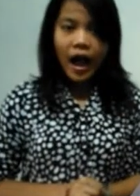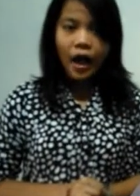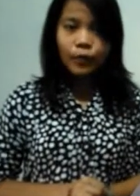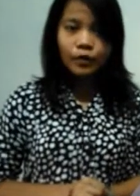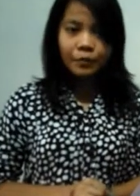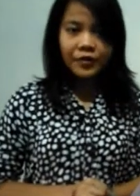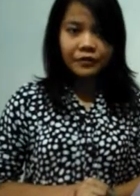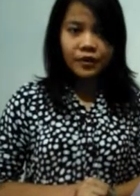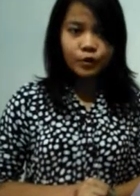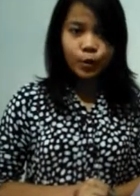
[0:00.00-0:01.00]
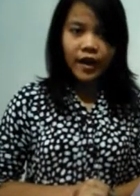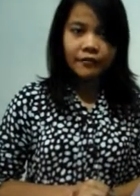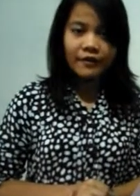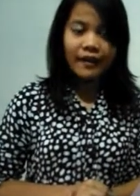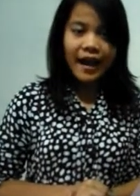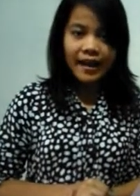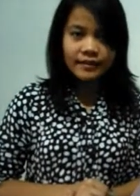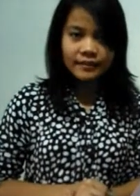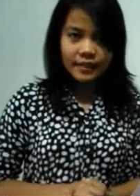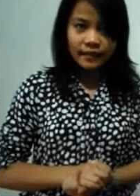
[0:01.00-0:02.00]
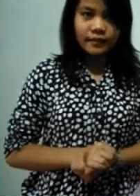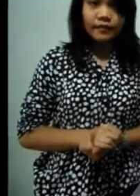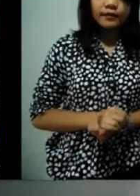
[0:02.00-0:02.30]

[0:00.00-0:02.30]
I would prefer to have an aisle seat.